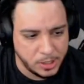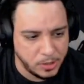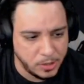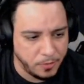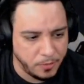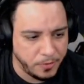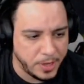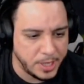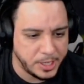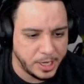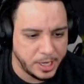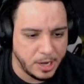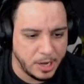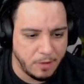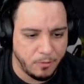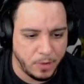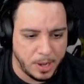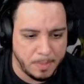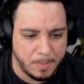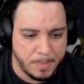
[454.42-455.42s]
to finish it
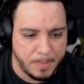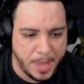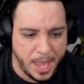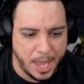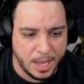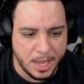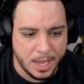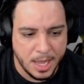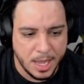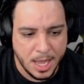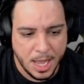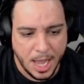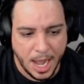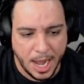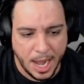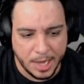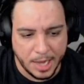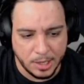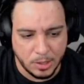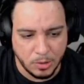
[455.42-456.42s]
off with a bang,
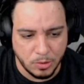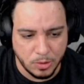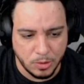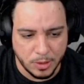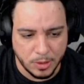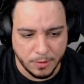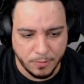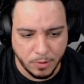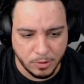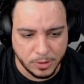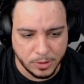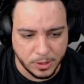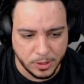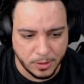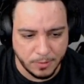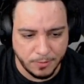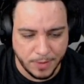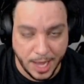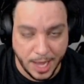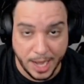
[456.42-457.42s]
I do the
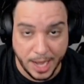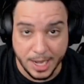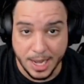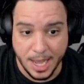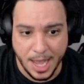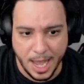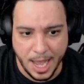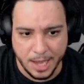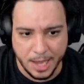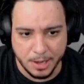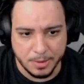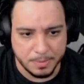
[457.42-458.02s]
Photon Flight higher.